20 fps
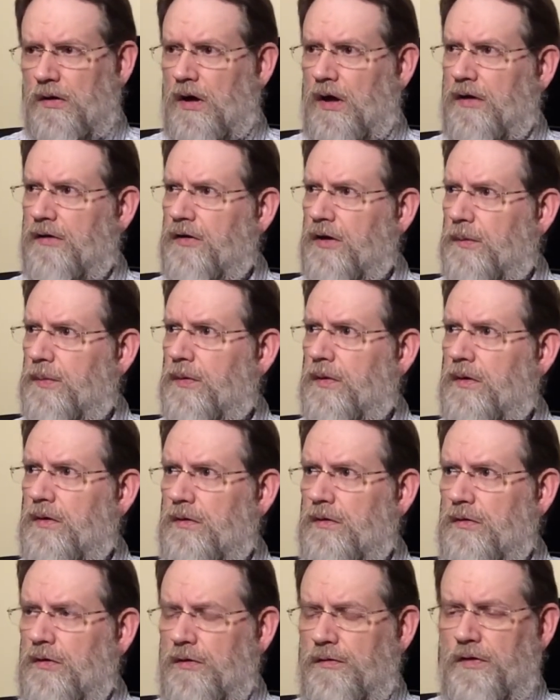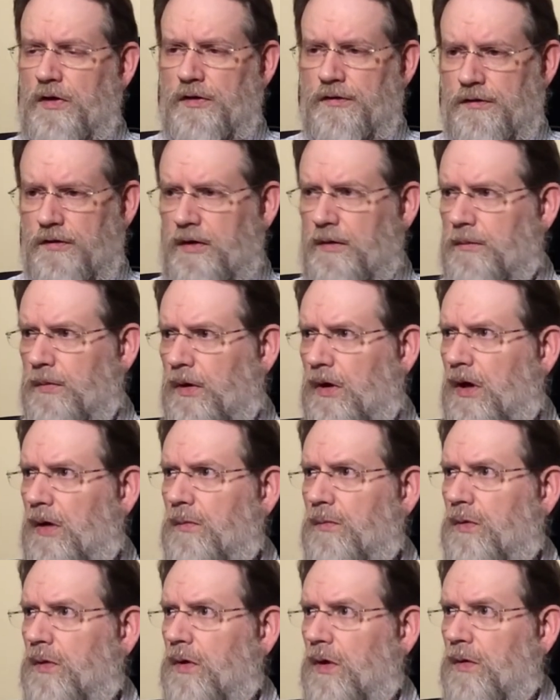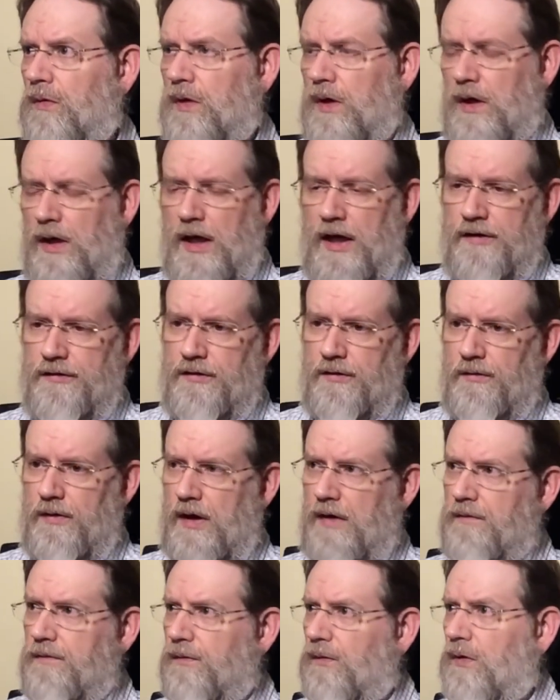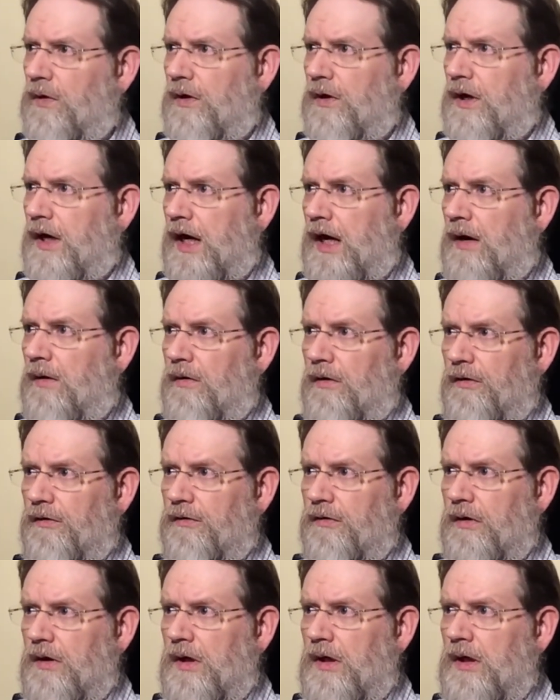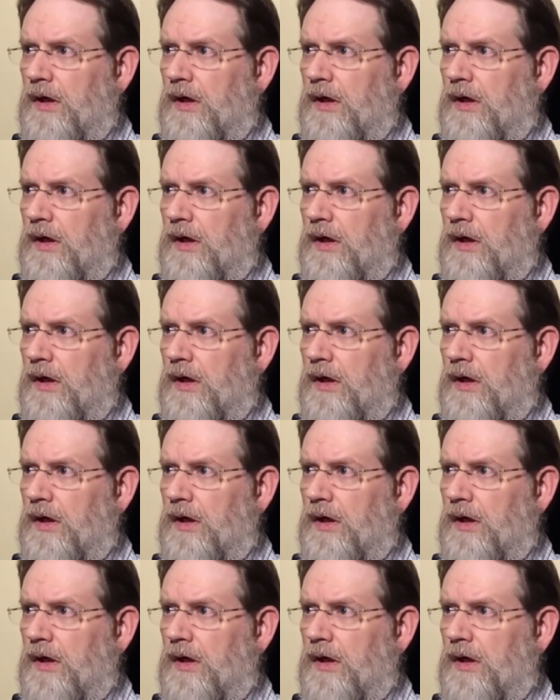A typical UVC bulb will only last around 400 hours,